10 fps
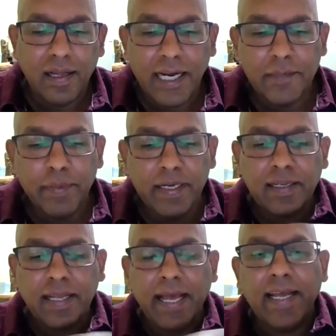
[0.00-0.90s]

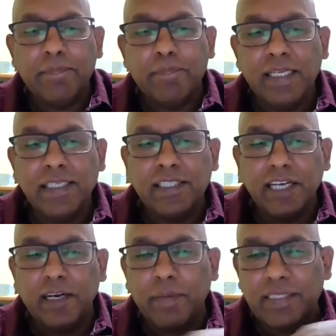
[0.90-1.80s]
Admin, can I please
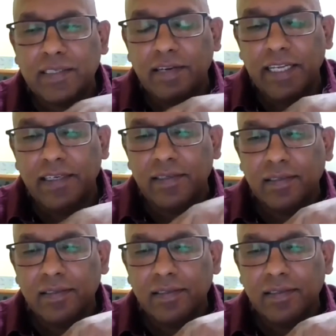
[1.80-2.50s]
share my screen?